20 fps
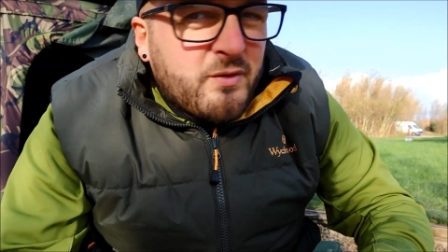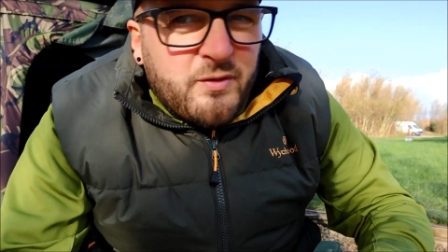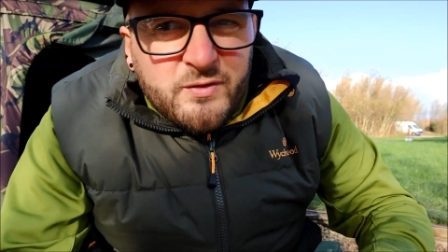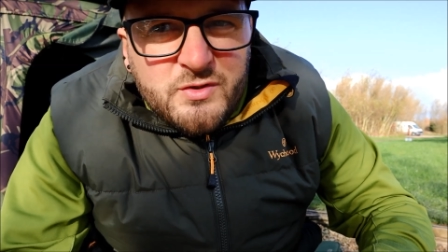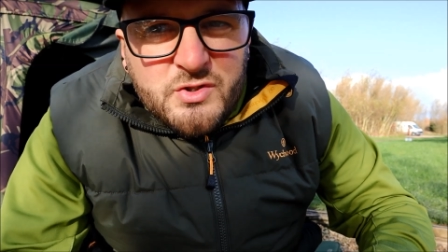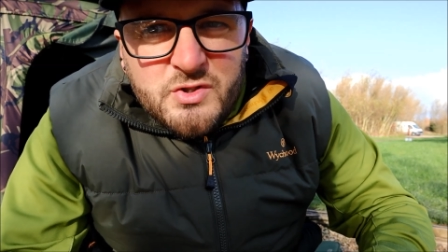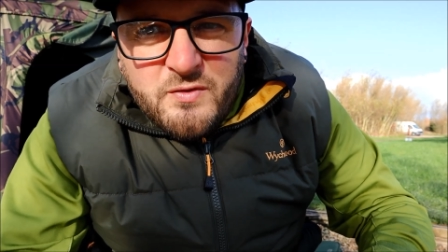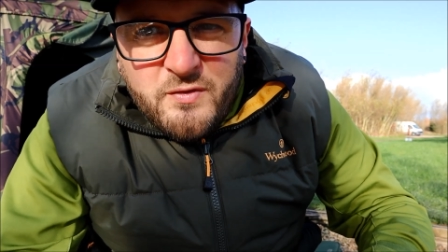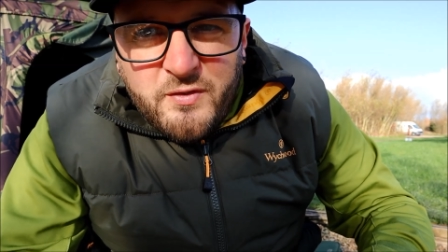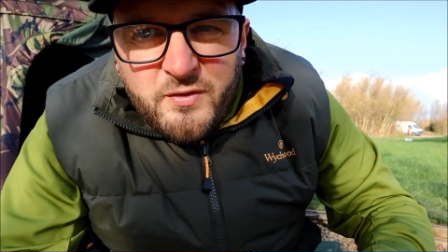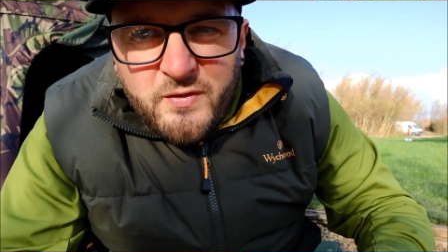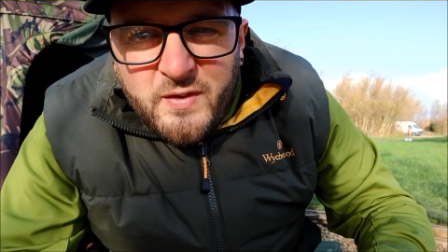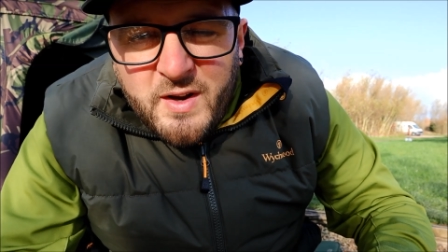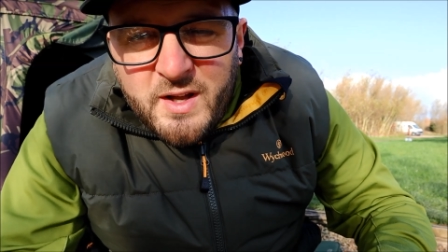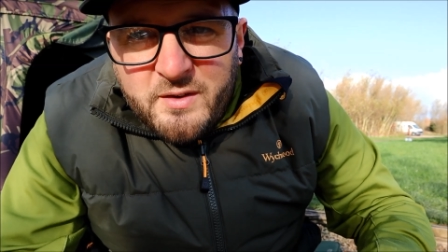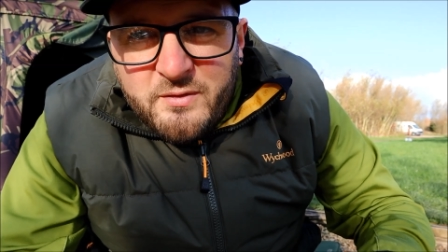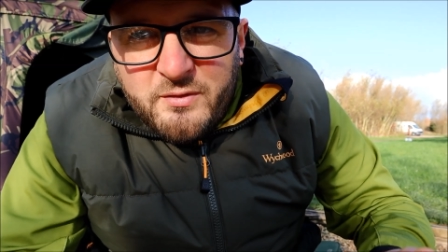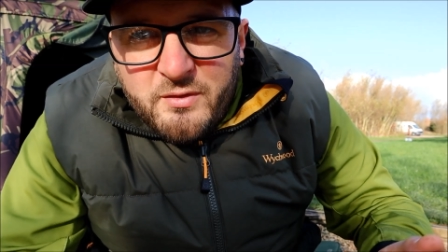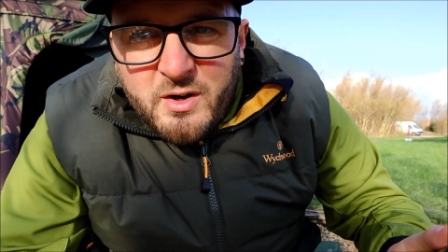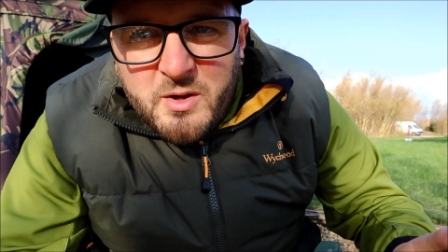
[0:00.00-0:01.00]
to
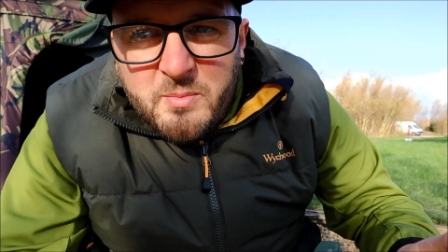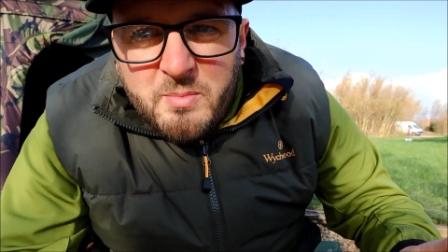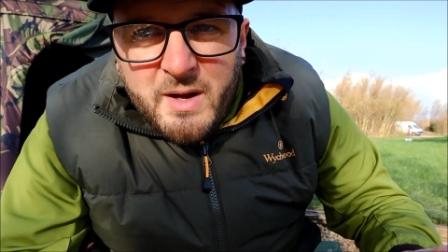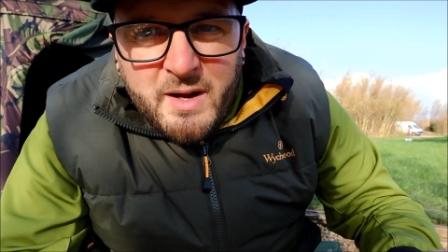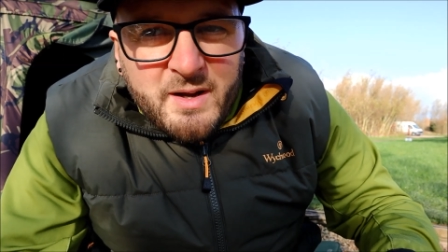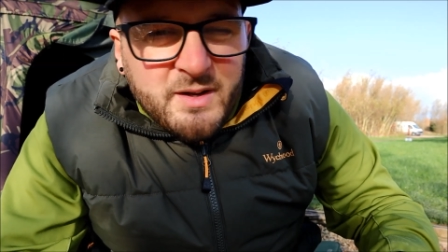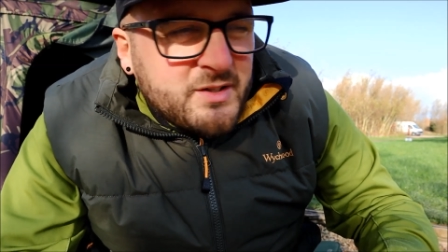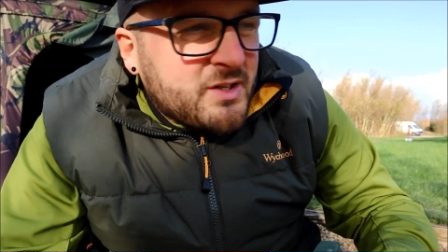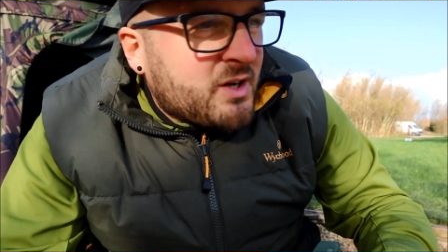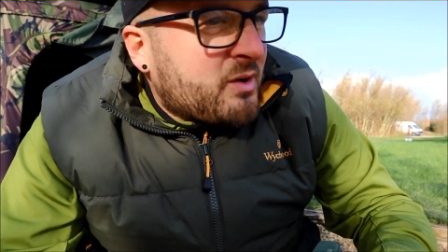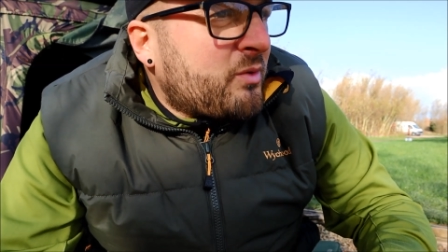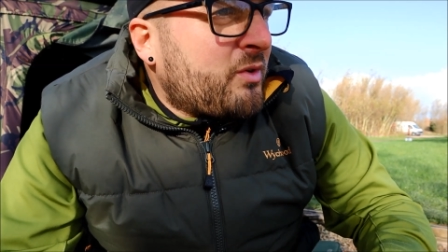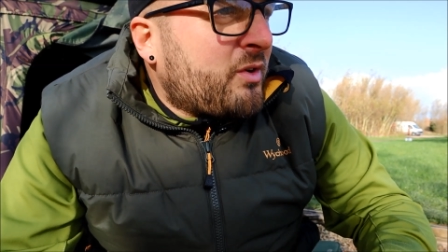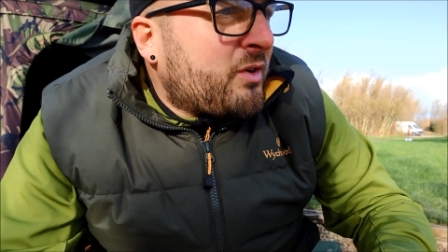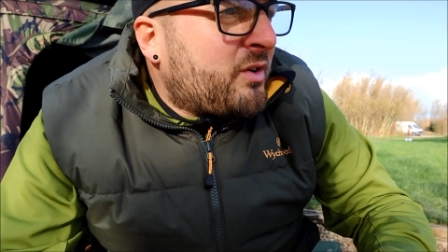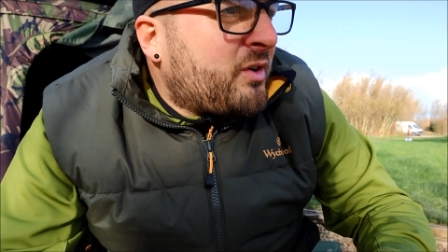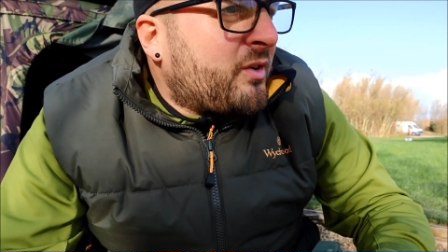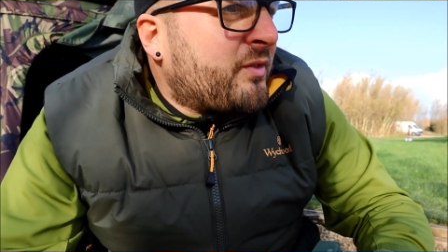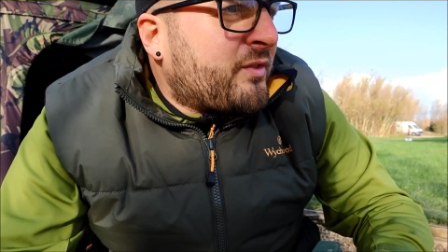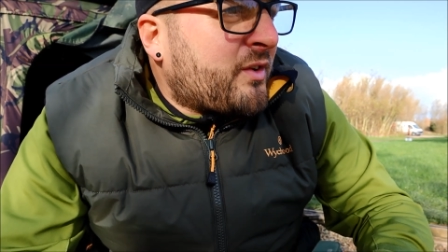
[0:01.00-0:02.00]
flick 3 bags out
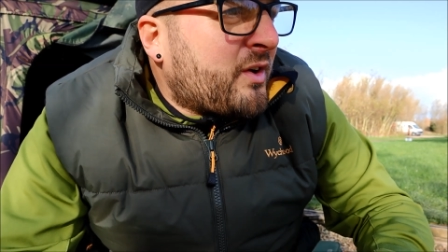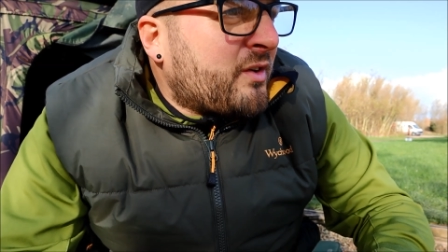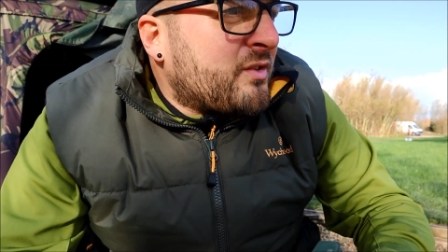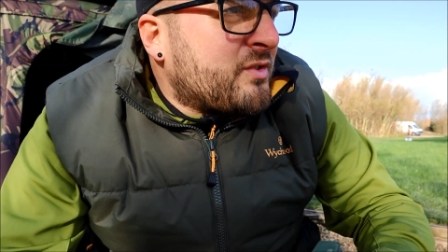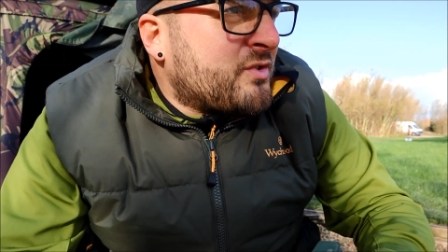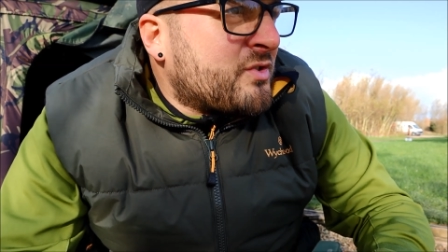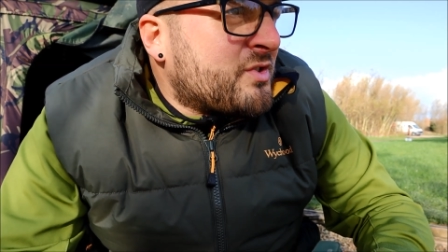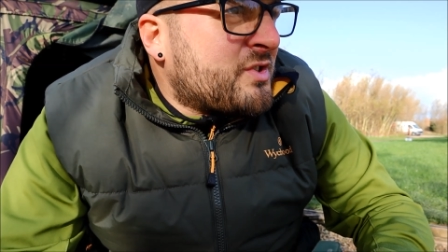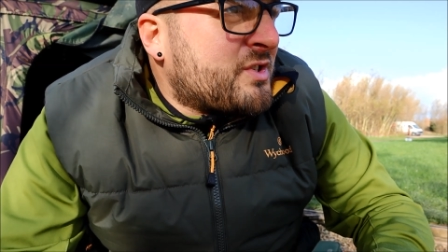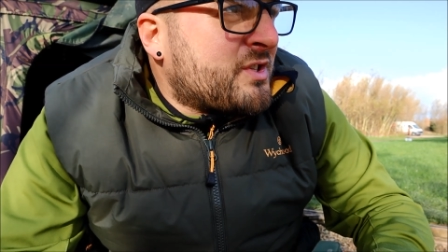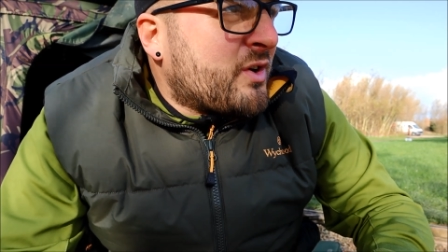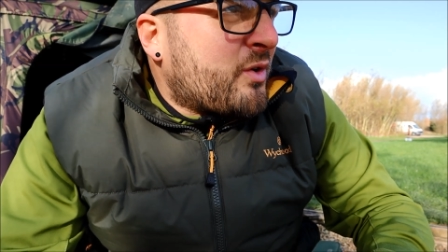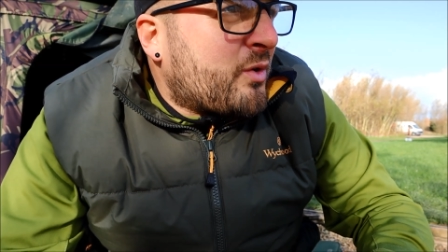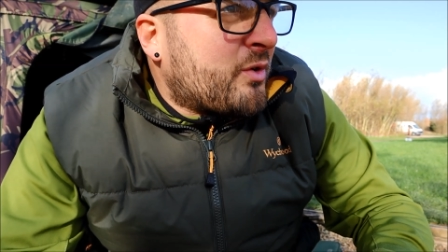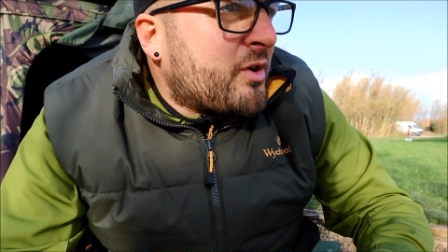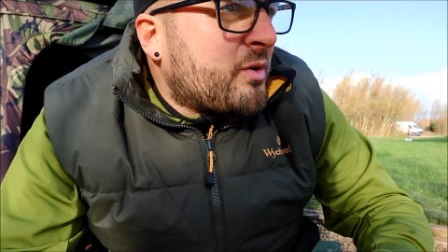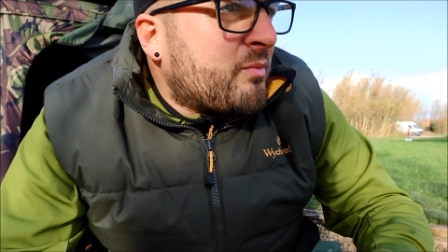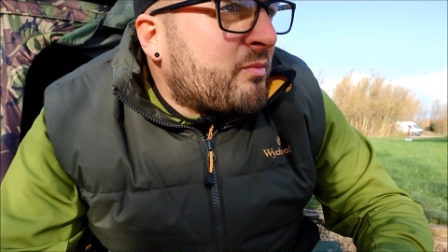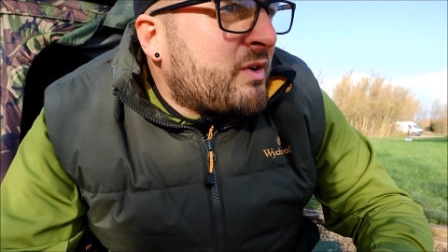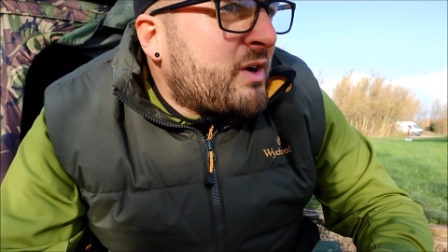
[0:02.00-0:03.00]
like I've done and just sit
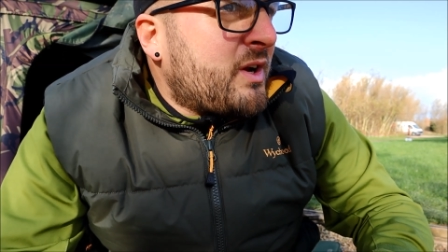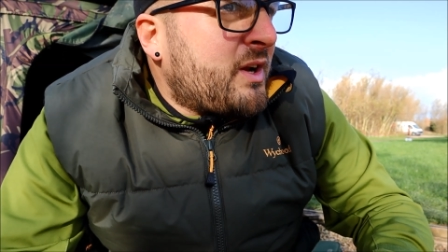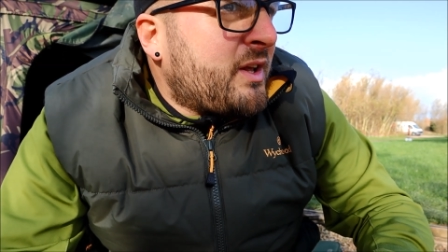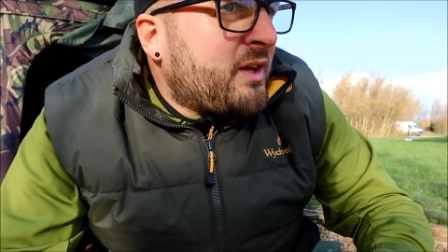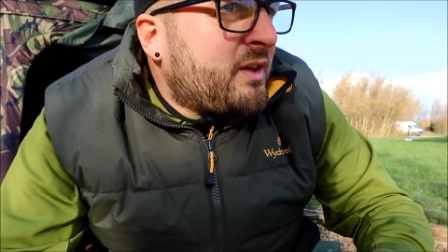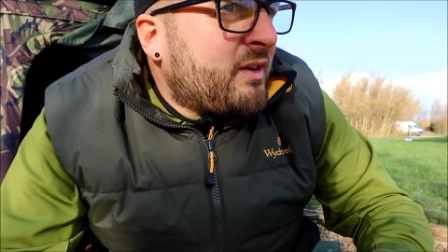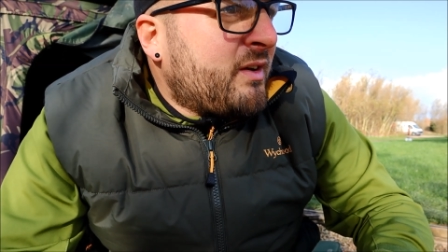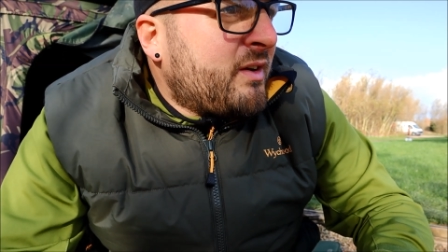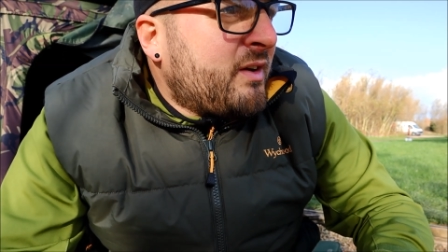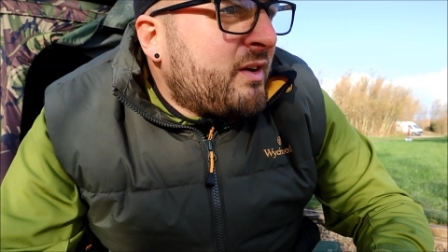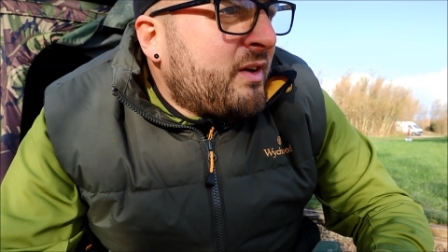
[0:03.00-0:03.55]
on them really,